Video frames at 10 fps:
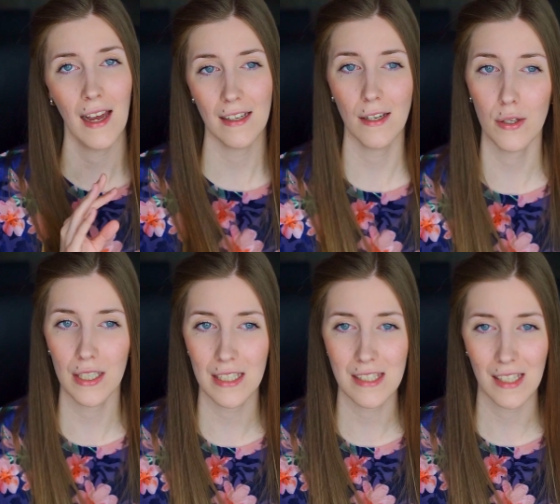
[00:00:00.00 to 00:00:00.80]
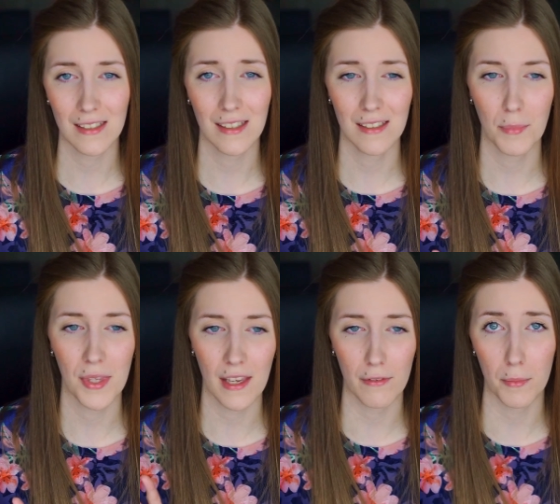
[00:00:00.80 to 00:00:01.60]
I know it's not gonna
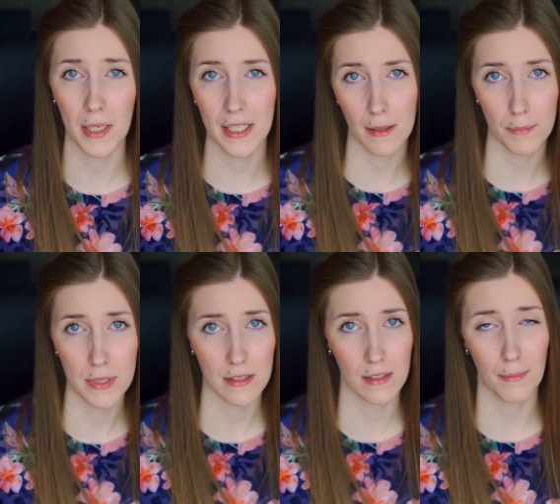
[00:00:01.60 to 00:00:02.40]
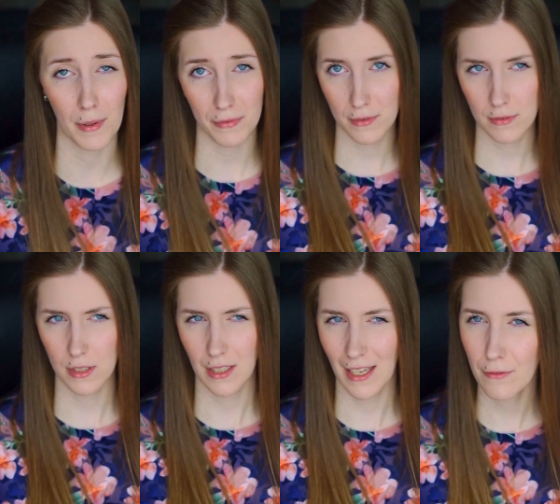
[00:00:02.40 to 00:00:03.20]
be everybody's cup
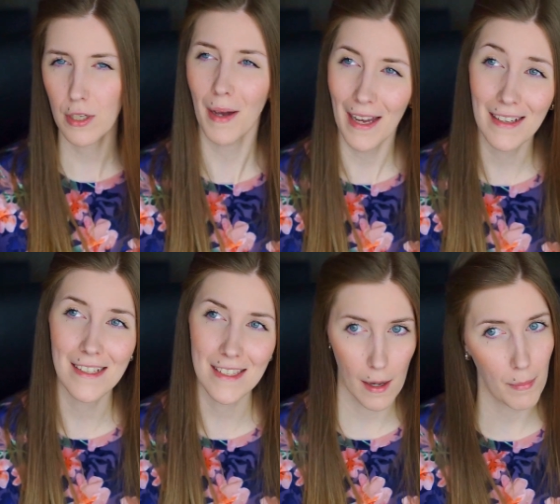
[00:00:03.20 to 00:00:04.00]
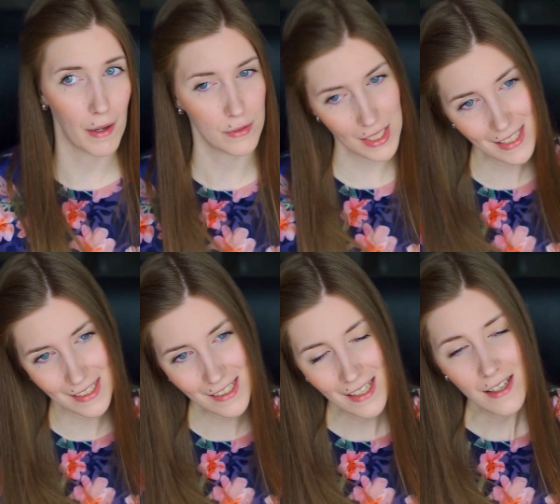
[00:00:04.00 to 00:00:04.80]
of
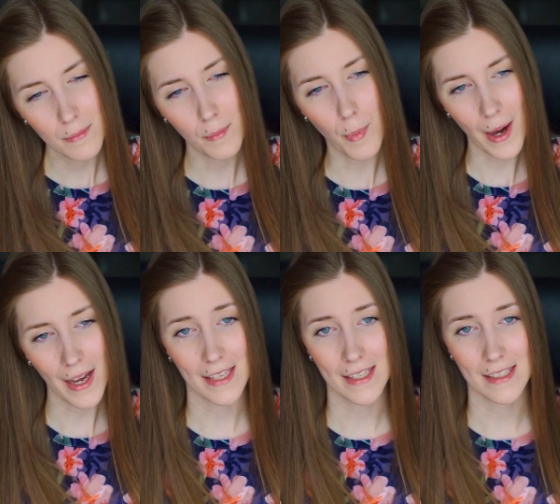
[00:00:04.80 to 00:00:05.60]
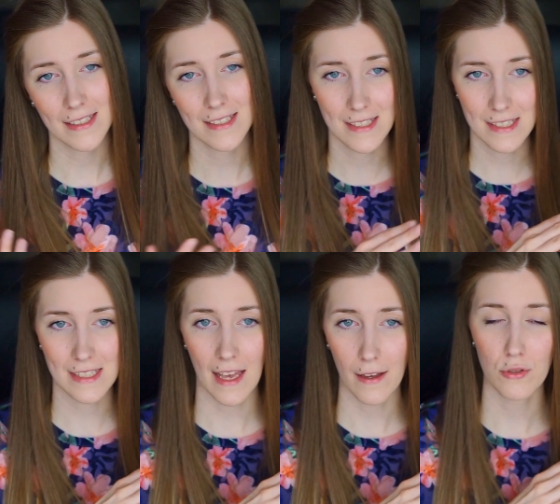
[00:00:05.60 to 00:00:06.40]
tea, but it
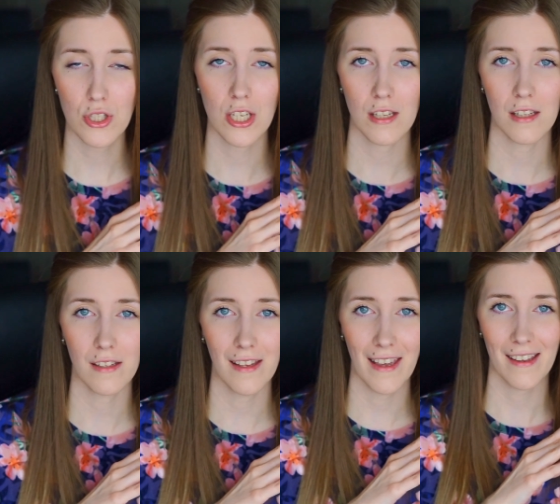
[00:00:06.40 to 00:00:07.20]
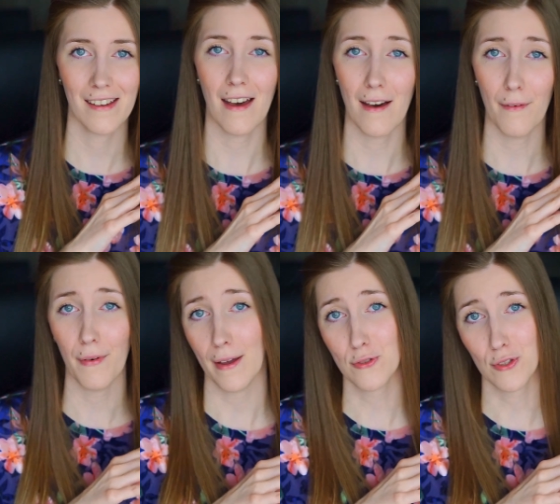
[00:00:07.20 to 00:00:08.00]
sounds like a
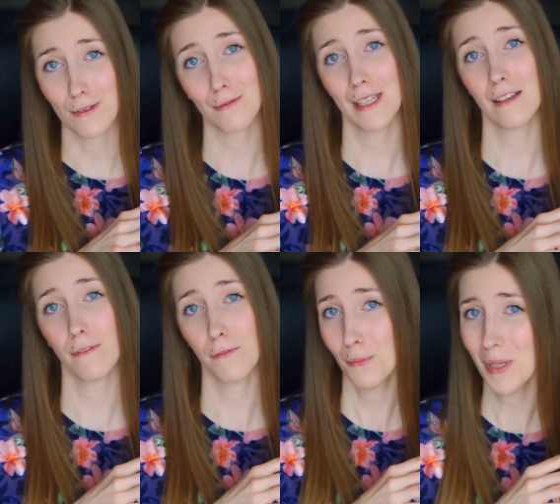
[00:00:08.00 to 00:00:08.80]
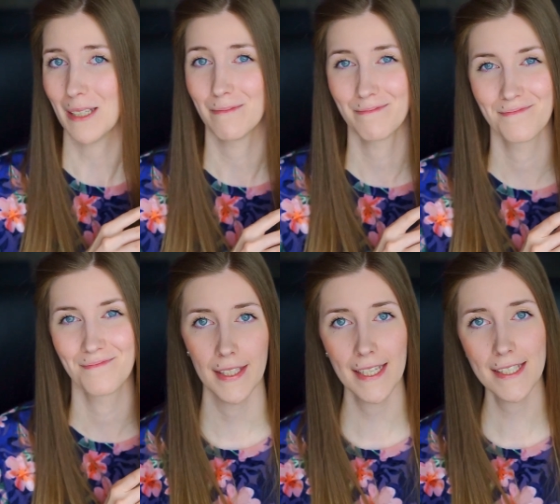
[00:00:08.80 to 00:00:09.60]
5-star read for me.
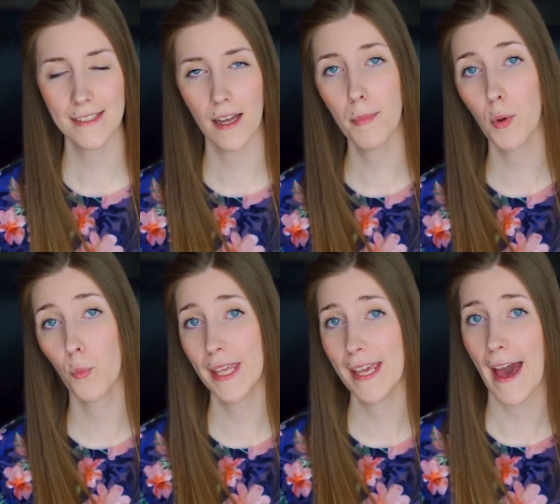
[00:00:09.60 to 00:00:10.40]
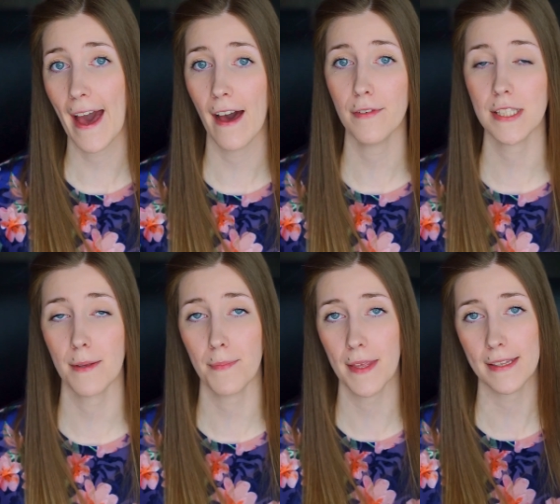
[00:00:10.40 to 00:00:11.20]
Next up, we have
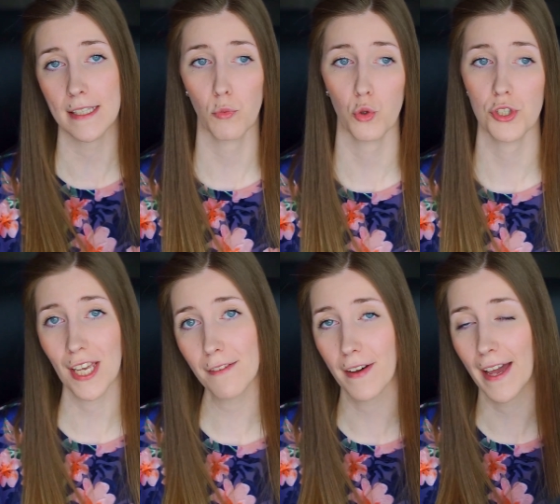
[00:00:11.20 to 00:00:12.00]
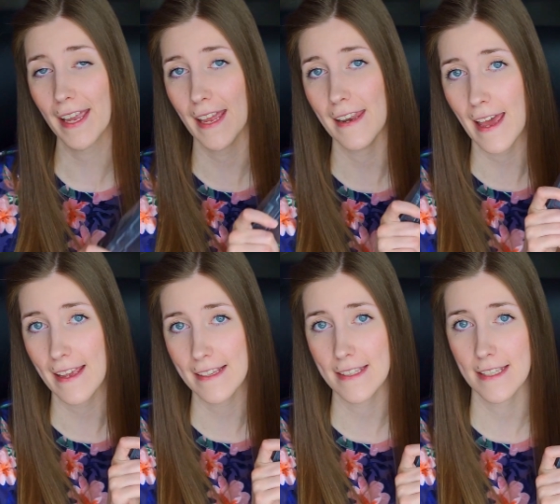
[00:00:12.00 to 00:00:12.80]
something that's more sci-fi, and that
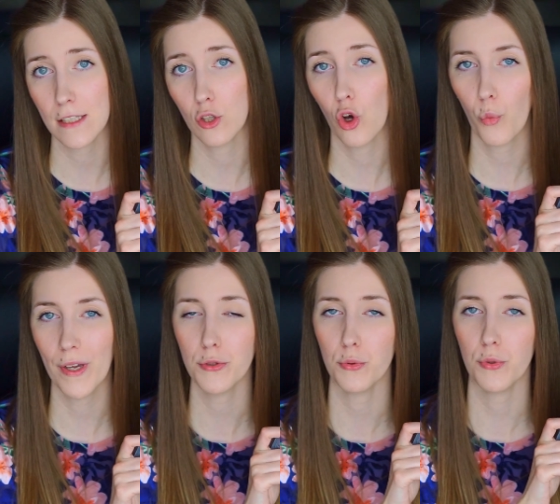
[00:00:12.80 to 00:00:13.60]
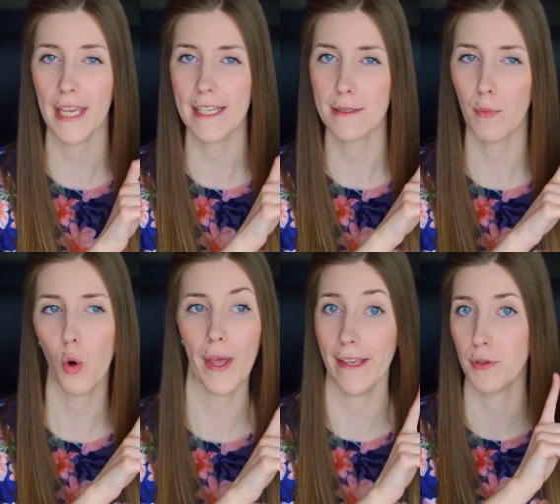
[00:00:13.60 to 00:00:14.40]
is The Long Way to a
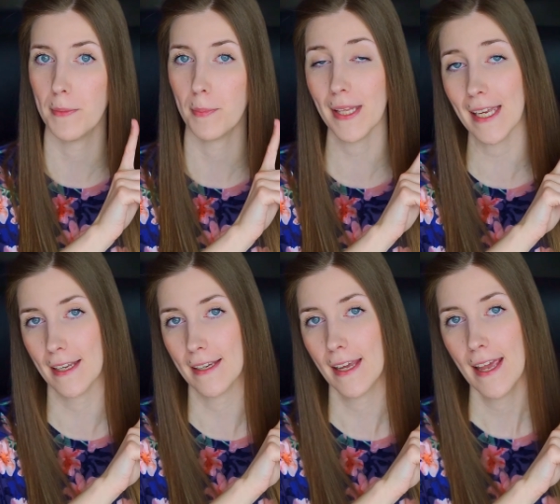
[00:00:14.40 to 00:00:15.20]
Small Angry Planet.